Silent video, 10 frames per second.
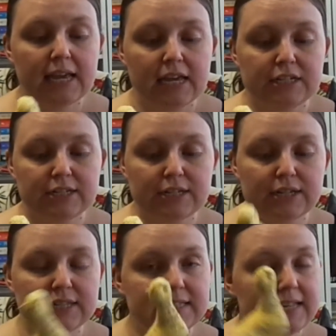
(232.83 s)

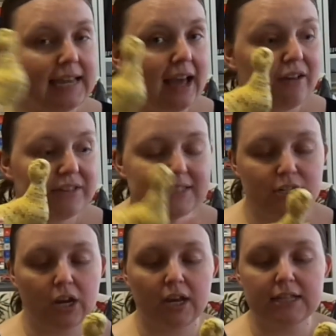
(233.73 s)
to see how this
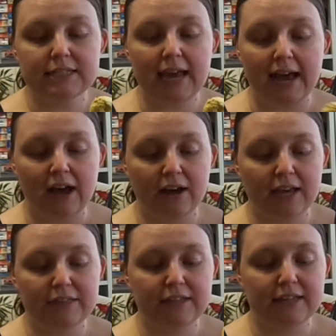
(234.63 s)
turns out. I
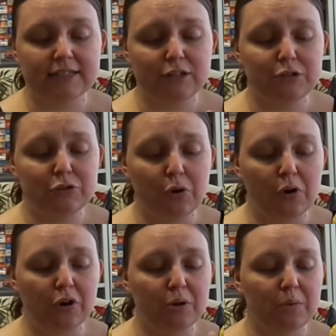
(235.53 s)
think it's
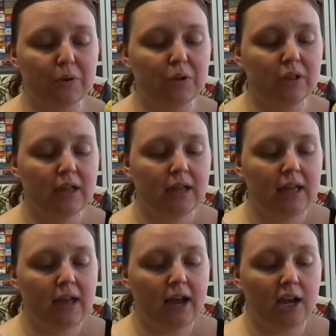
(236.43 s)
adorable.
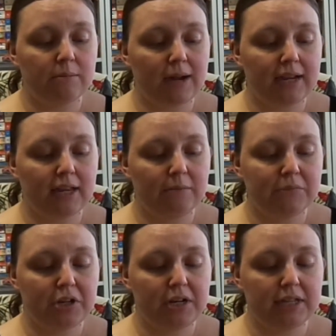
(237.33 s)
I am
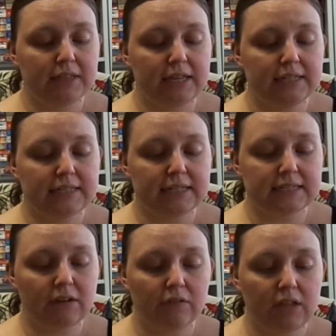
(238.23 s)
learning things. There's
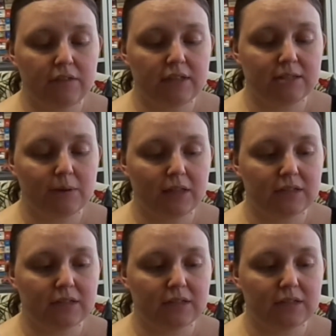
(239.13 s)
definitely things about